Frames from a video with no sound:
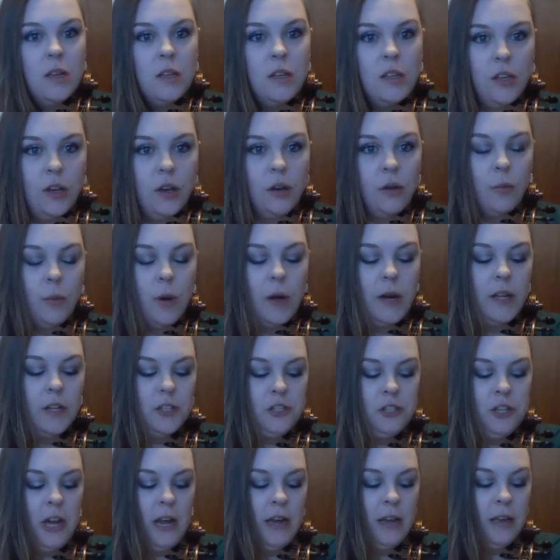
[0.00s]
you'll want to
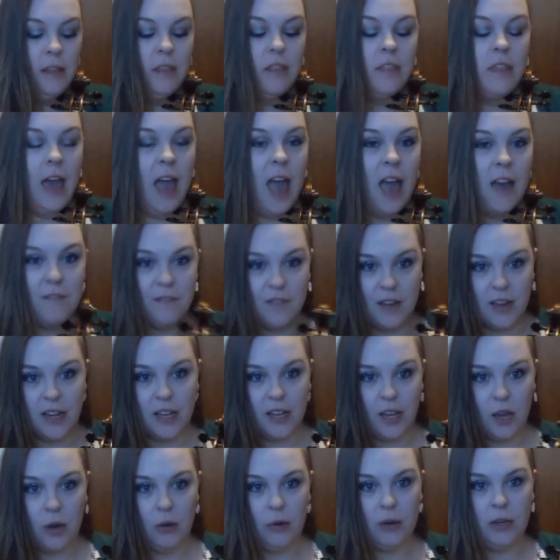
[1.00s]
check that
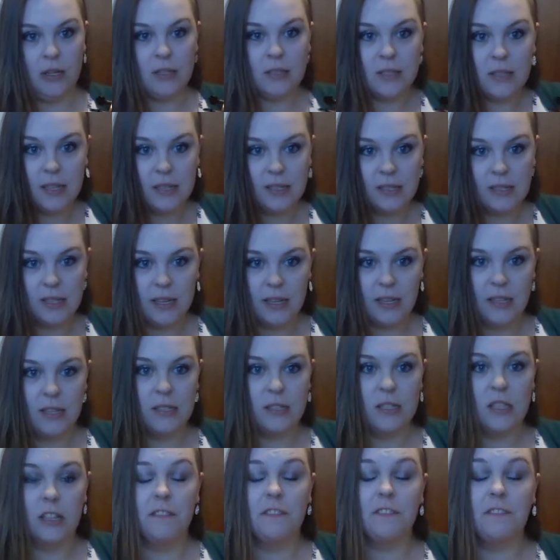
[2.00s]
video because this
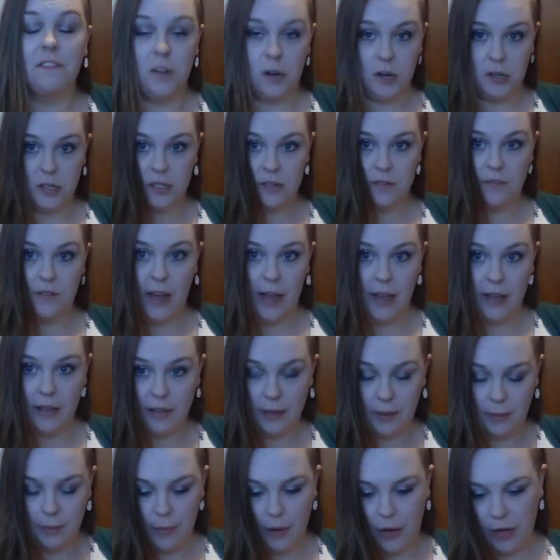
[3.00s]
is the first
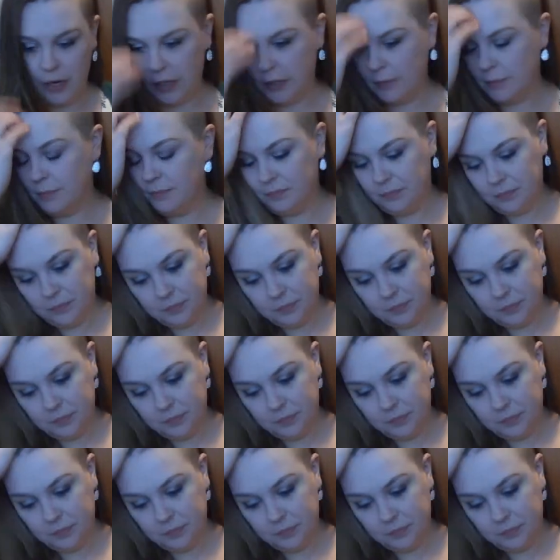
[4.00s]
violin part.